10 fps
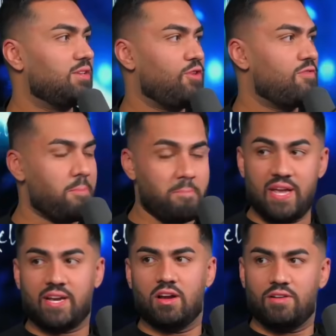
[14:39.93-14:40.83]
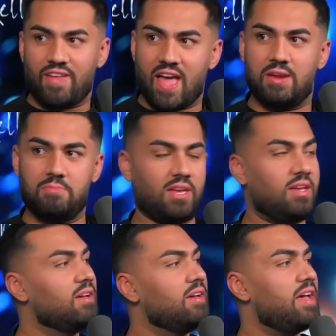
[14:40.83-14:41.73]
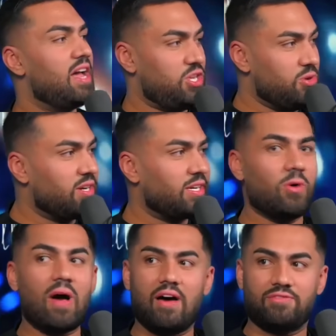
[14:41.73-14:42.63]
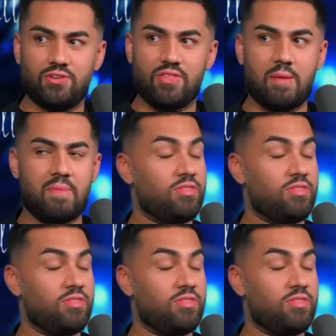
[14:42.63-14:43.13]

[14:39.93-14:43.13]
If you have a big enough enemy and you can go after them